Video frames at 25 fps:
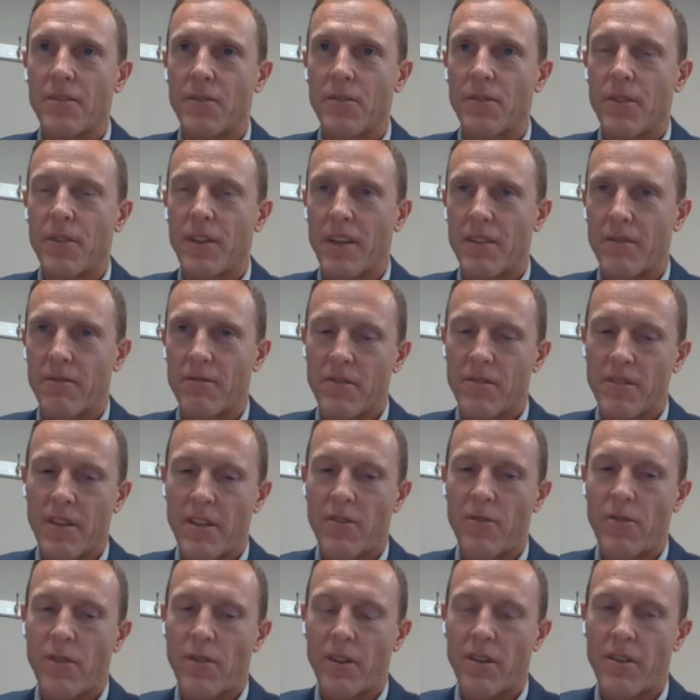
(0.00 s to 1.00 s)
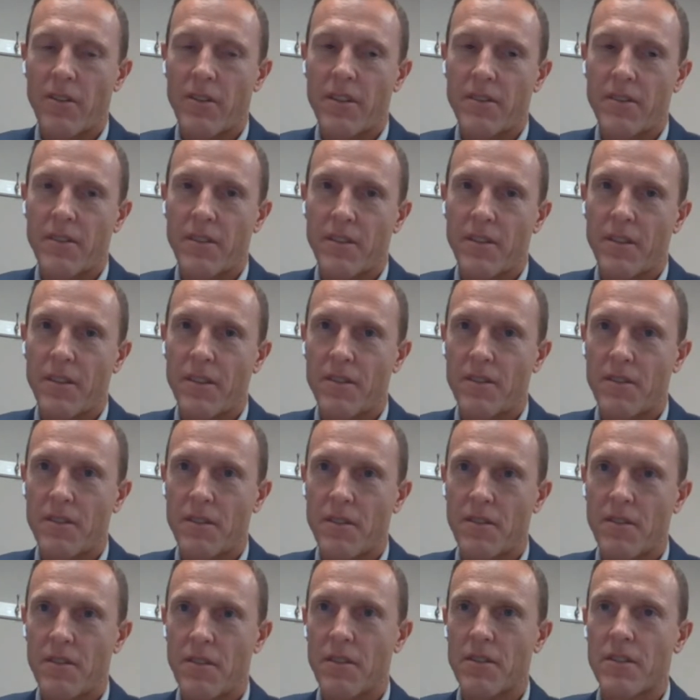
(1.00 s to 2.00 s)
I said early on, the
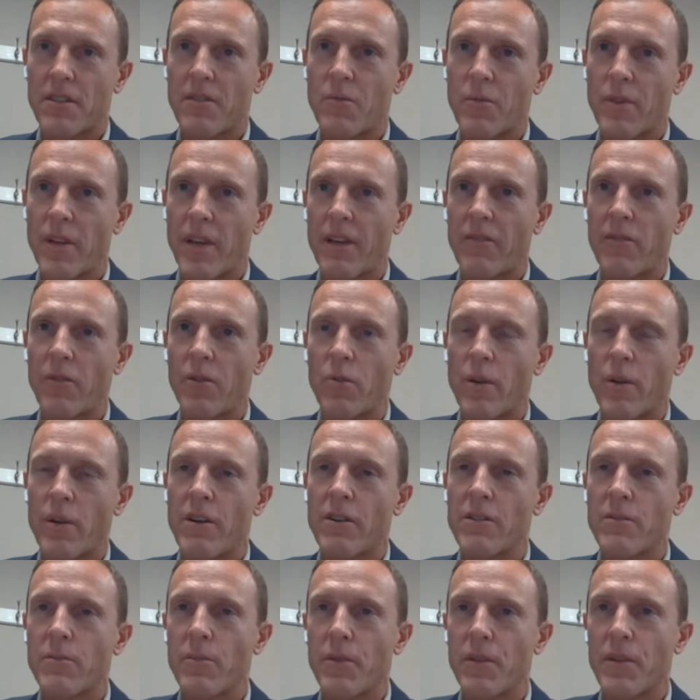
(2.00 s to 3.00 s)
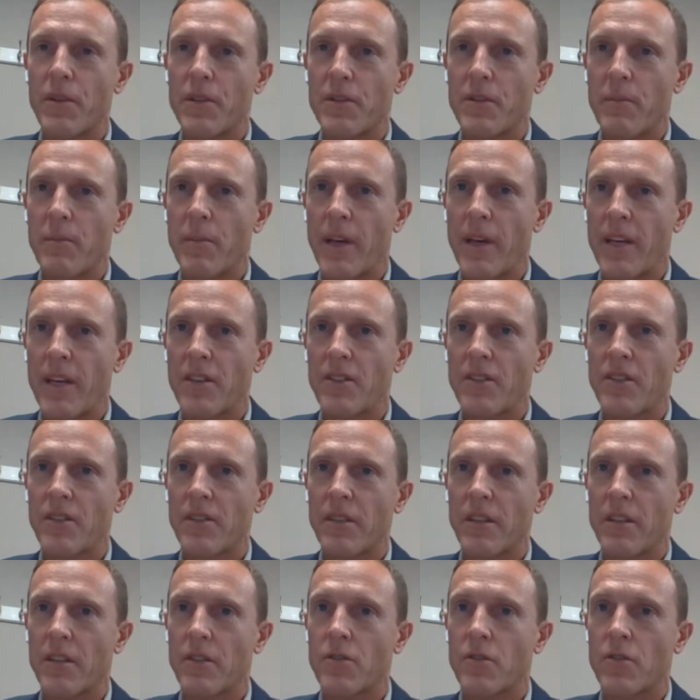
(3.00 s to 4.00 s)
system we have requires participation.
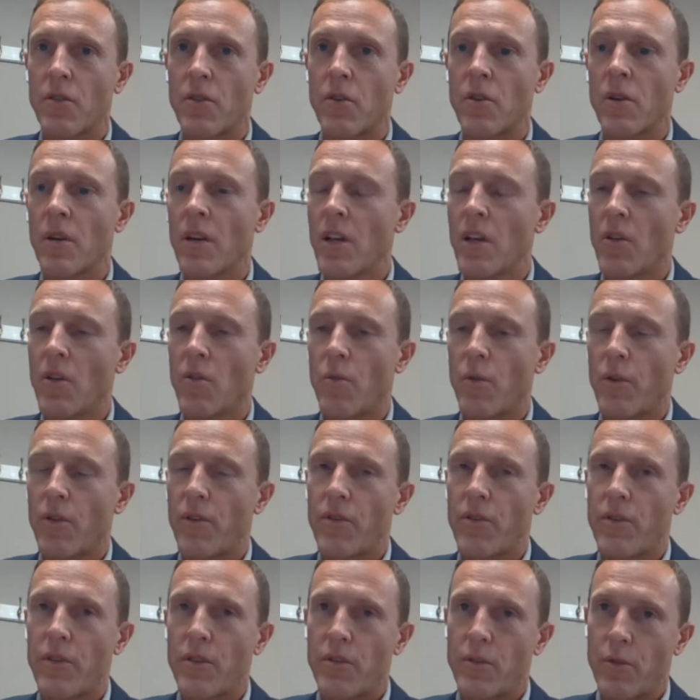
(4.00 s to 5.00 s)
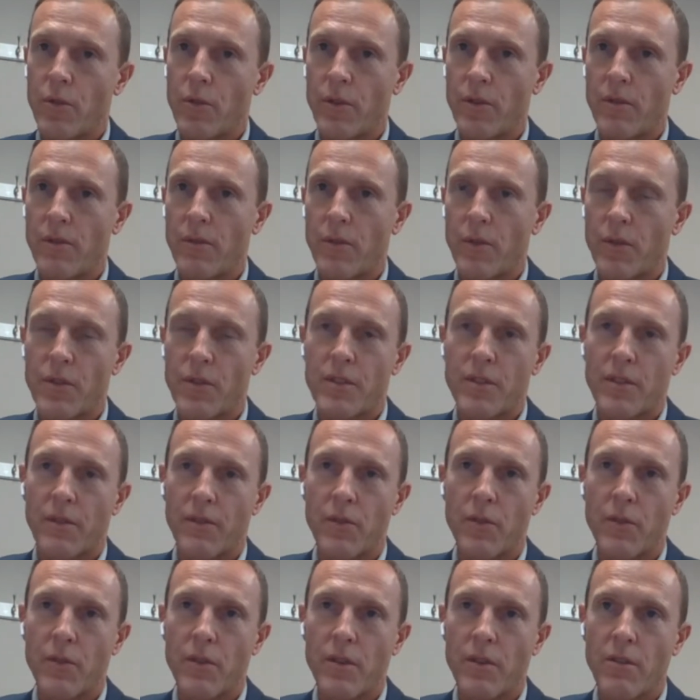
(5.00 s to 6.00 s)
And so whether you do it for just a
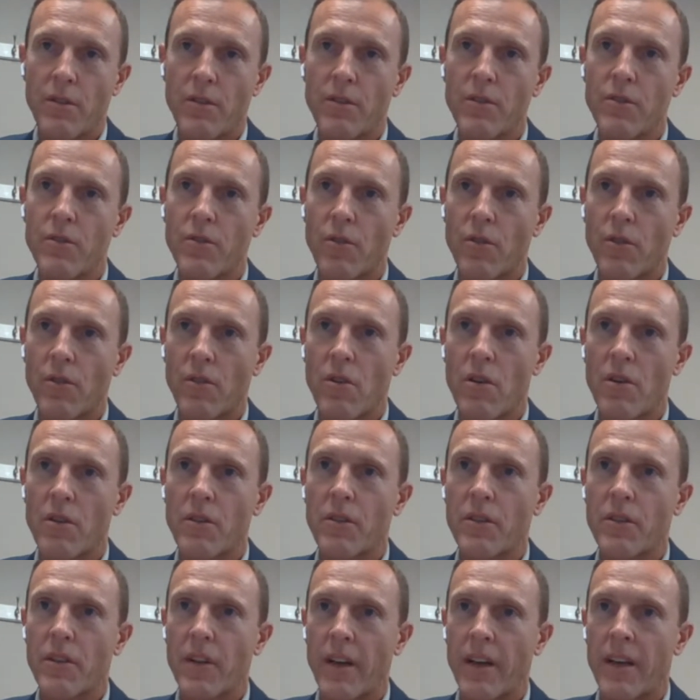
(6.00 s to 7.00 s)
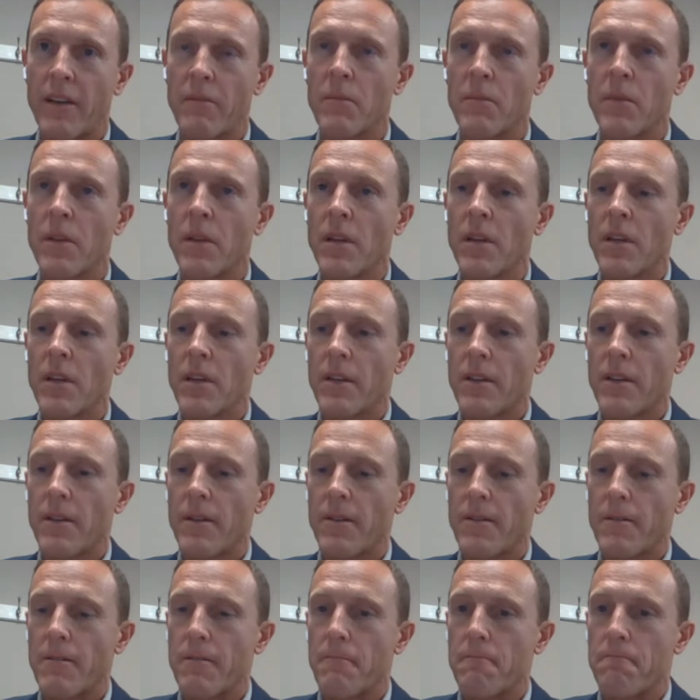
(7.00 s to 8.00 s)
few years or a longer time,
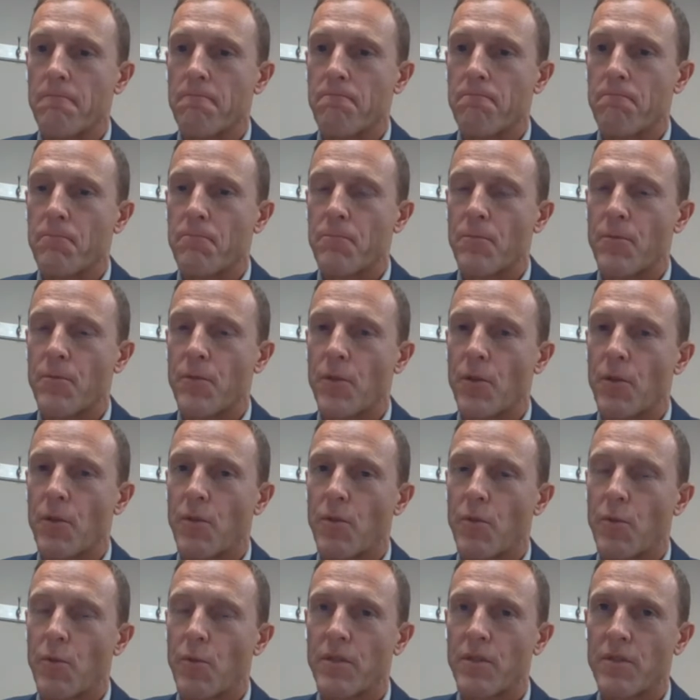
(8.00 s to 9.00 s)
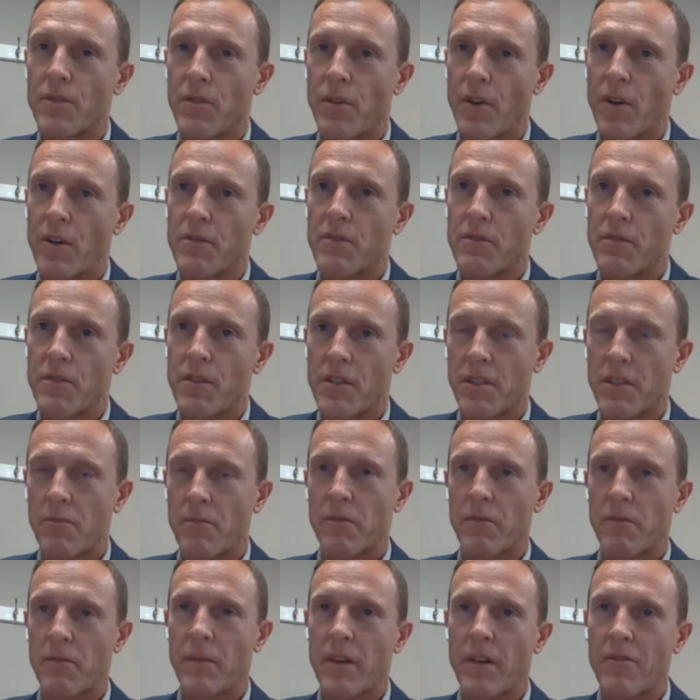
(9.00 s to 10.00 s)
the reason our system
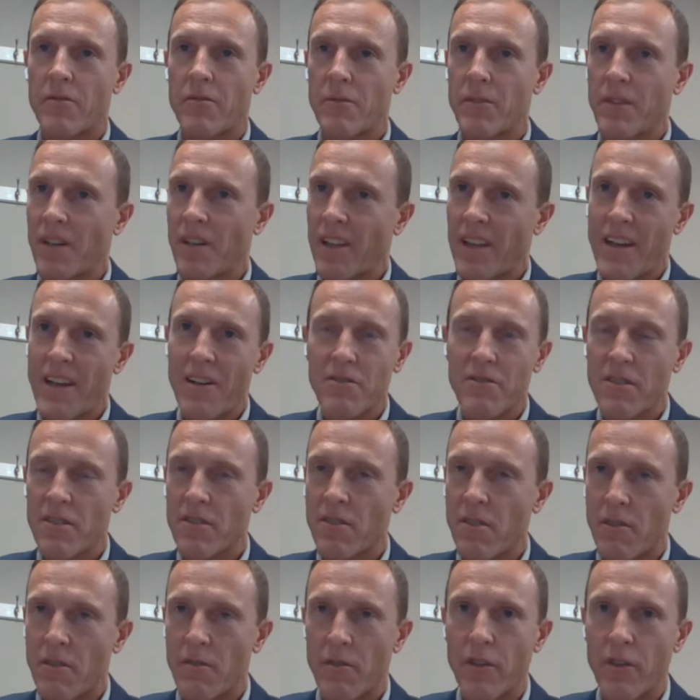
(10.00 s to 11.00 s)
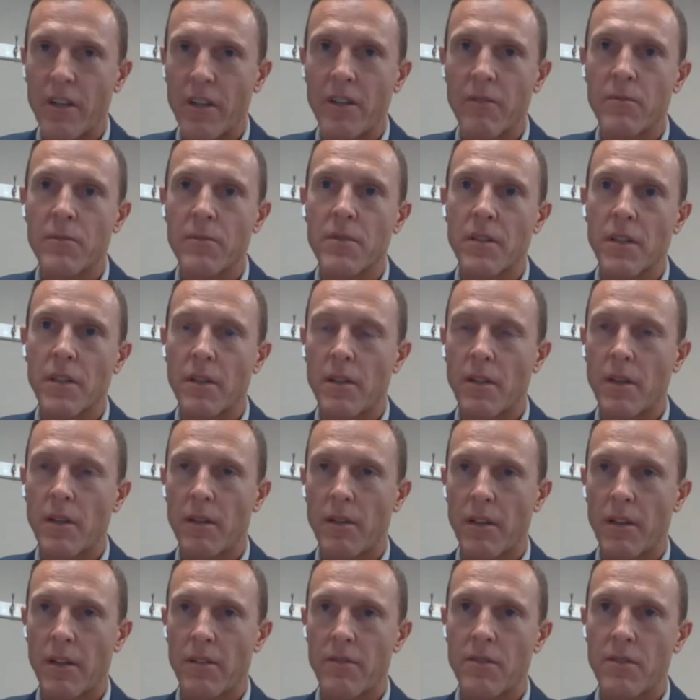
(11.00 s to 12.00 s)
of government allows us our freedoms,
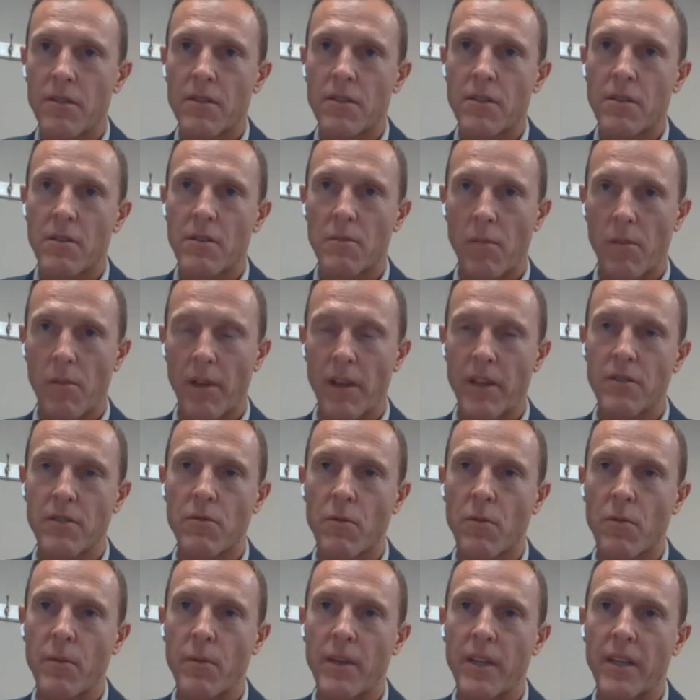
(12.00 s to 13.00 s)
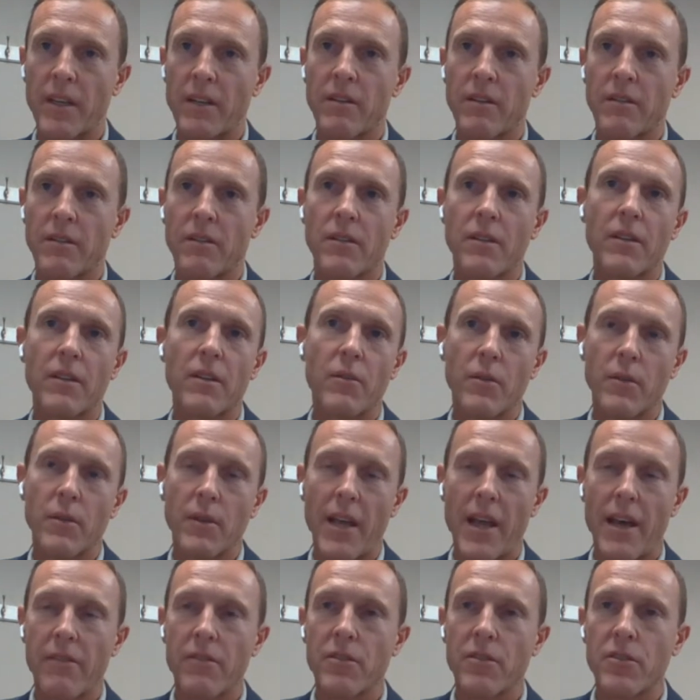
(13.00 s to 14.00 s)
it gives us this place where we can
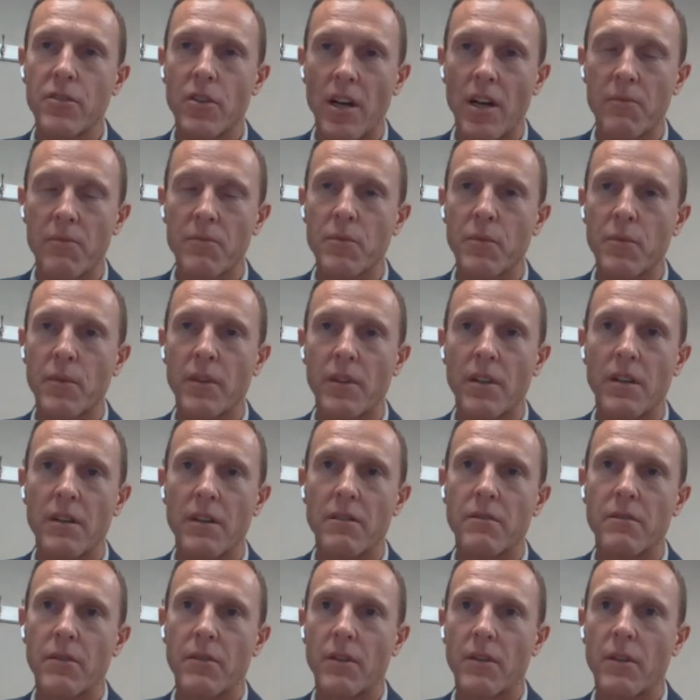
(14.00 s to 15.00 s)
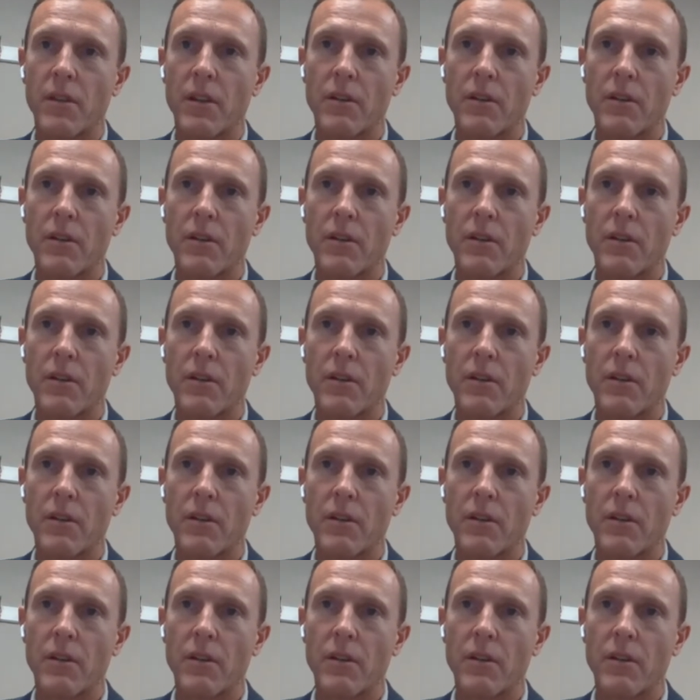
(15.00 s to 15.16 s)
have the jobs we love and